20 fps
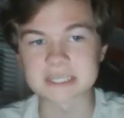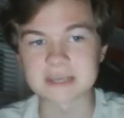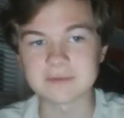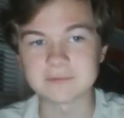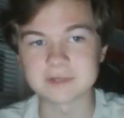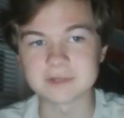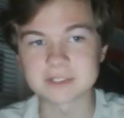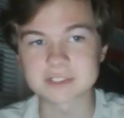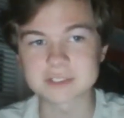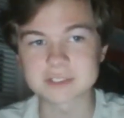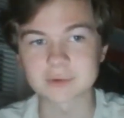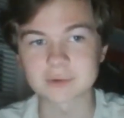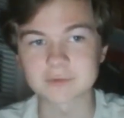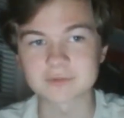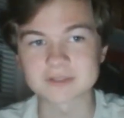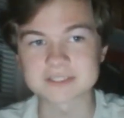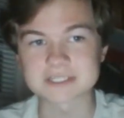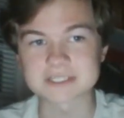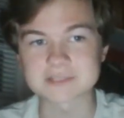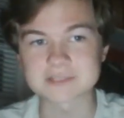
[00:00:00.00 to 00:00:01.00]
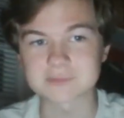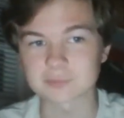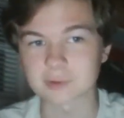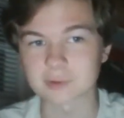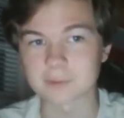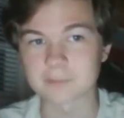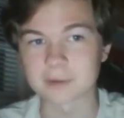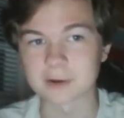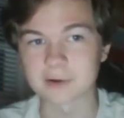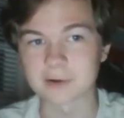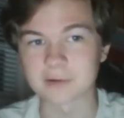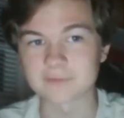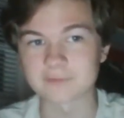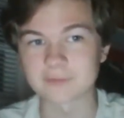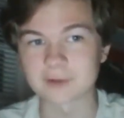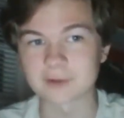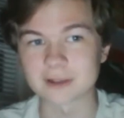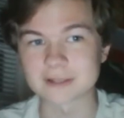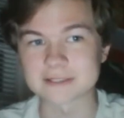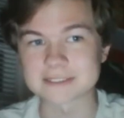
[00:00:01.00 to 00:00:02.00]
T V show that says Fredbear and
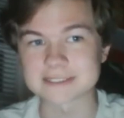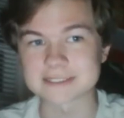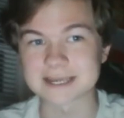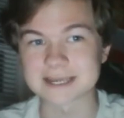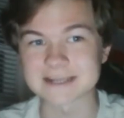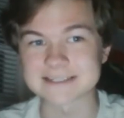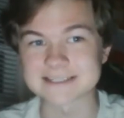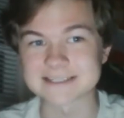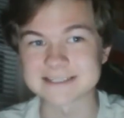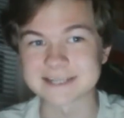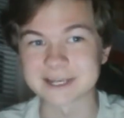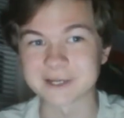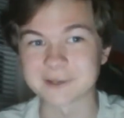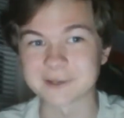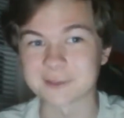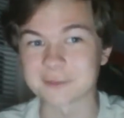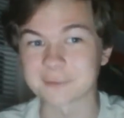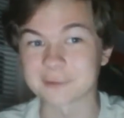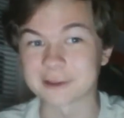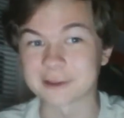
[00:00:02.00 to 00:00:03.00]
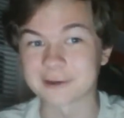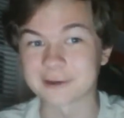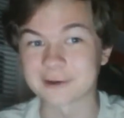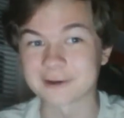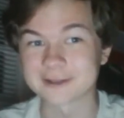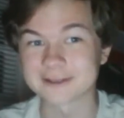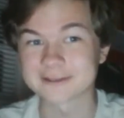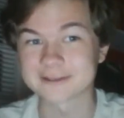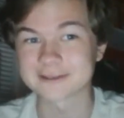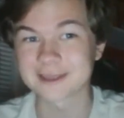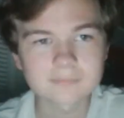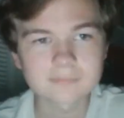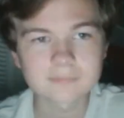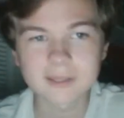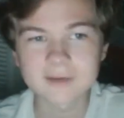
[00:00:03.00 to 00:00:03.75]
Friends nineteen eighty-three on it.